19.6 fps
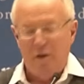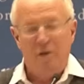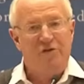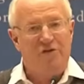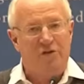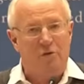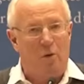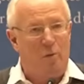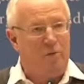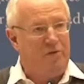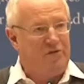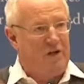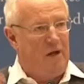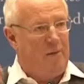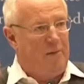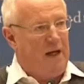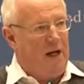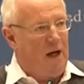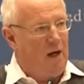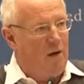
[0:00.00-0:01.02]
See, what was
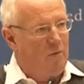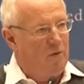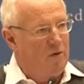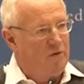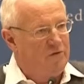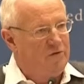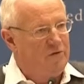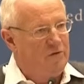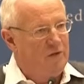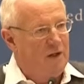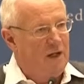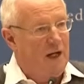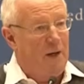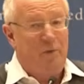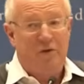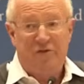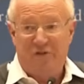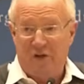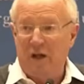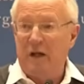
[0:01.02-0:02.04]
coming out was, and
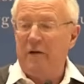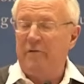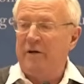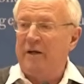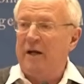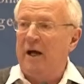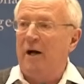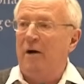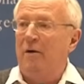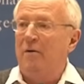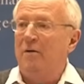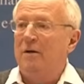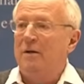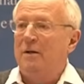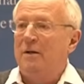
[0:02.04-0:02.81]
we still hear it now,